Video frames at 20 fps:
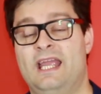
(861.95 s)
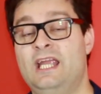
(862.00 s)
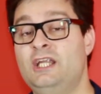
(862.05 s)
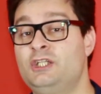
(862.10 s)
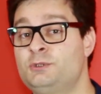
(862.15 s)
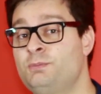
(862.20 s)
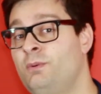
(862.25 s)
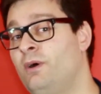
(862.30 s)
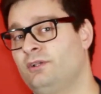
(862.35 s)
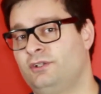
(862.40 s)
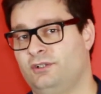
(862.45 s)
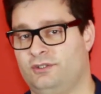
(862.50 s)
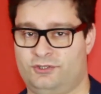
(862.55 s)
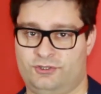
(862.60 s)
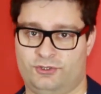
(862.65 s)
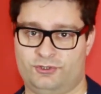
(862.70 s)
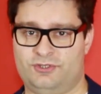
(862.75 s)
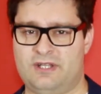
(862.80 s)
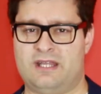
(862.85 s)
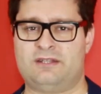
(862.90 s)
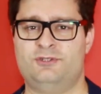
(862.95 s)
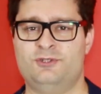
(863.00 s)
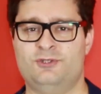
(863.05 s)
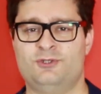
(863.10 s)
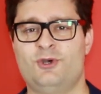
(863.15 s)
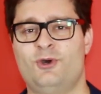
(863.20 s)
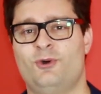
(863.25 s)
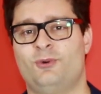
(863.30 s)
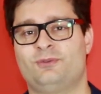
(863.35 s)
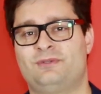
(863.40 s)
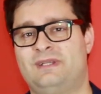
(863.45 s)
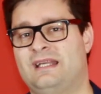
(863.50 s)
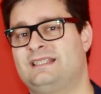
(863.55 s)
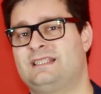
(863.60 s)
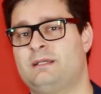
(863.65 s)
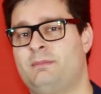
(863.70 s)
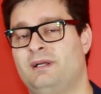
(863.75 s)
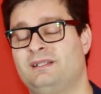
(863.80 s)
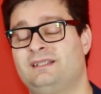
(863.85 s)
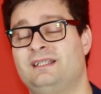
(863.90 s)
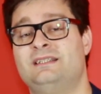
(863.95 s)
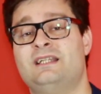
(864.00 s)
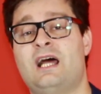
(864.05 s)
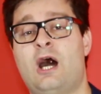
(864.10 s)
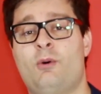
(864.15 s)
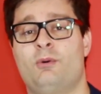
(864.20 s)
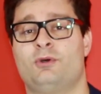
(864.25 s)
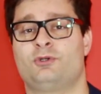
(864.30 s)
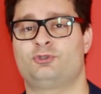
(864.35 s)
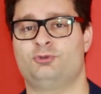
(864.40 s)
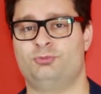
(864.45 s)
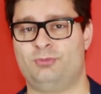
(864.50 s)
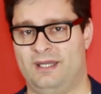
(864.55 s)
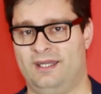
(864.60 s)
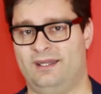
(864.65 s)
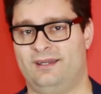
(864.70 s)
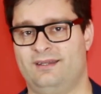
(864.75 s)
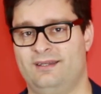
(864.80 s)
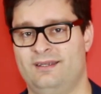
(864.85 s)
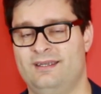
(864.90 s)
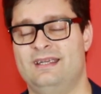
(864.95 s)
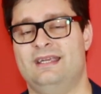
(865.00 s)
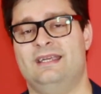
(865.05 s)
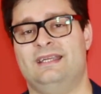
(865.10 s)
each bottle, so that you know, takes about an hour to make.